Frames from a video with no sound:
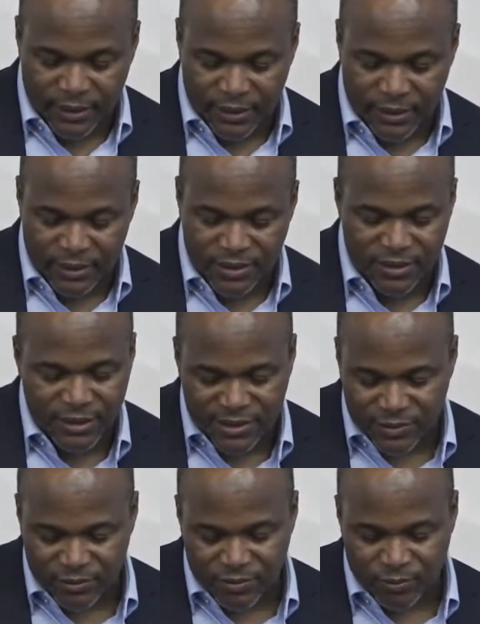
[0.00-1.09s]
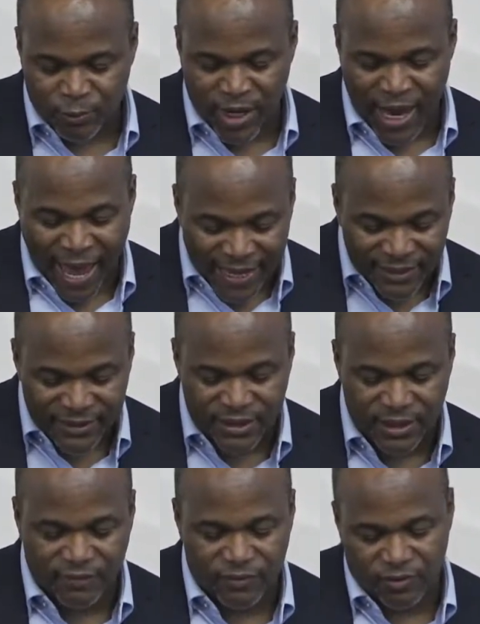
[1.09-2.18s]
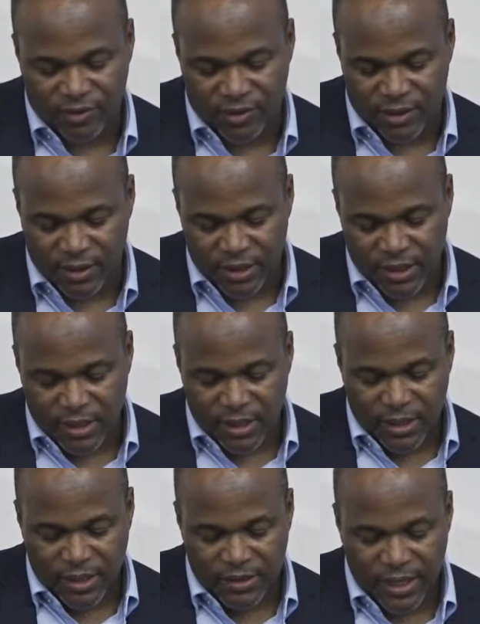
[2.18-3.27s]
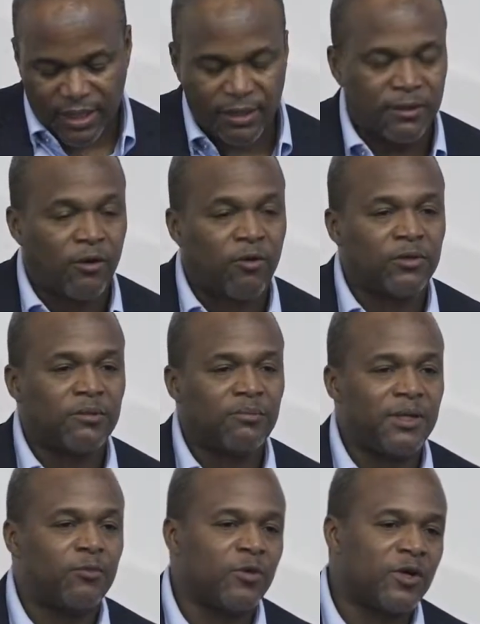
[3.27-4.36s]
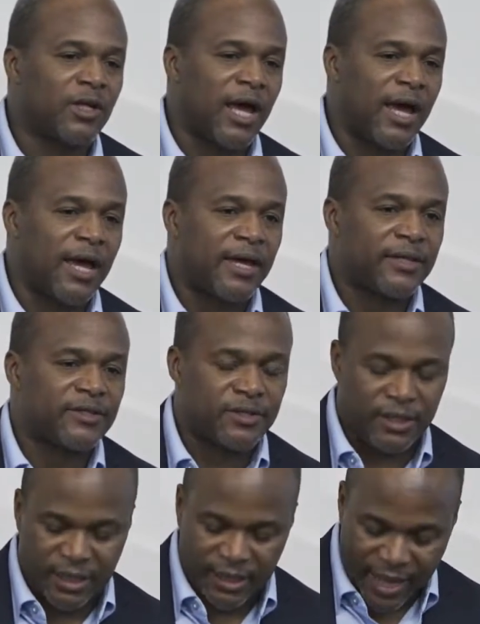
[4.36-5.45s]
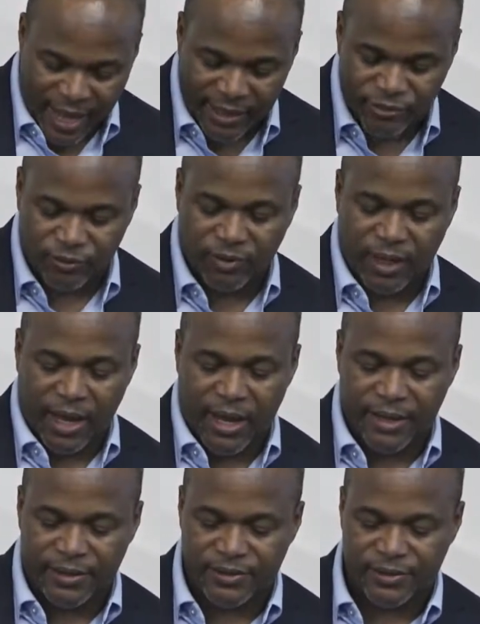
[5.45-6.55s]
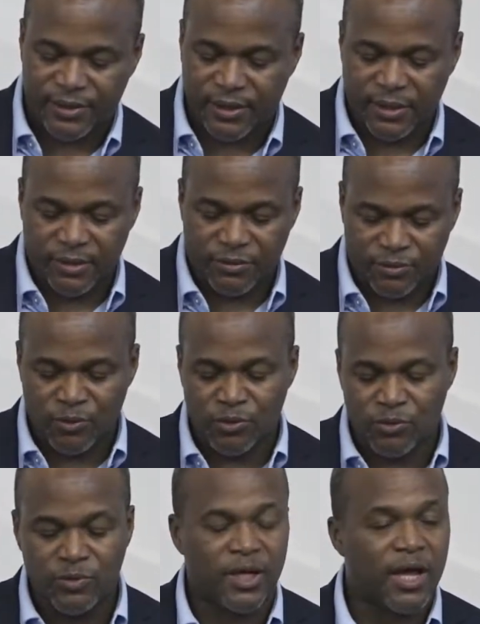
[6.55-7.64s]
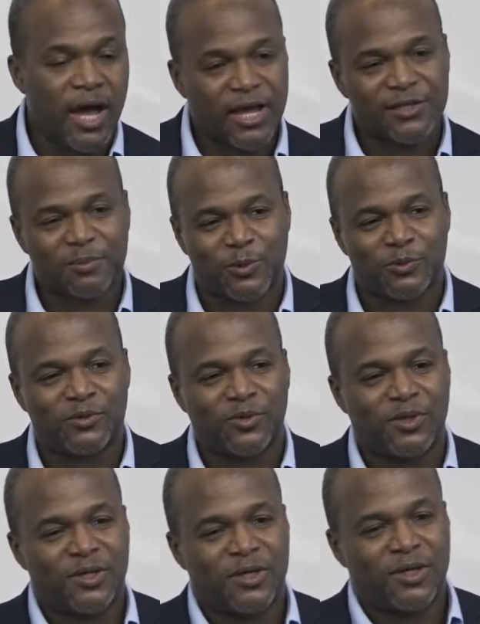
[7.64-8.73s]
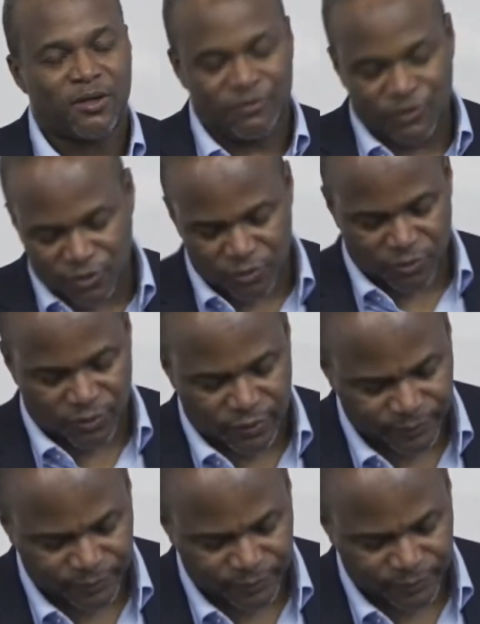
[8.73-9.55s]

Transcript: into this reality of unity that can only be realized and actualized through the gospel of truth.